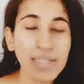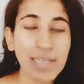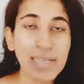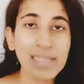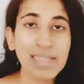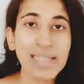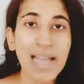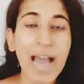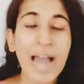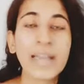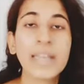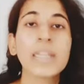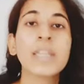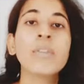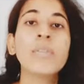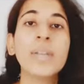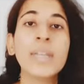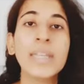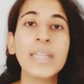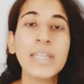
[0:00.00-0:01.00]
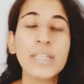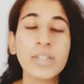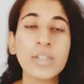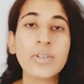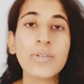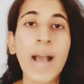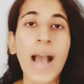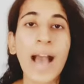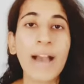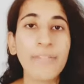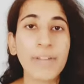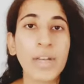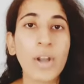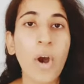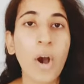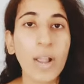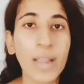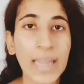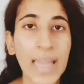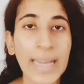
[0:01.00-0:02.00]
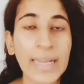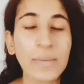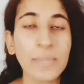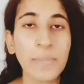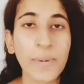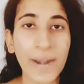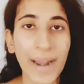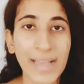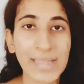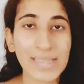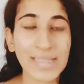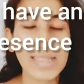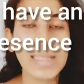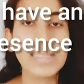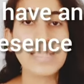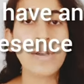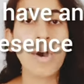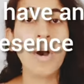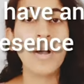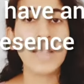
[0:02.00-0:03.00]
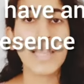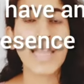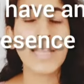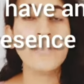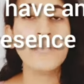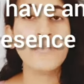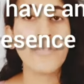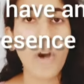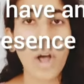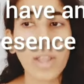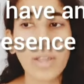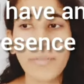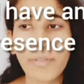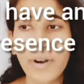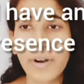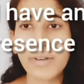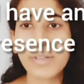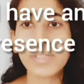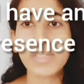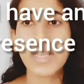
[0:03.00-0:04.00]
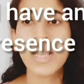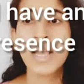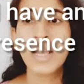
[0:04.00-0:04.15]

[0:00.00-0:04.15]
is that you need to have an online presence, online followers,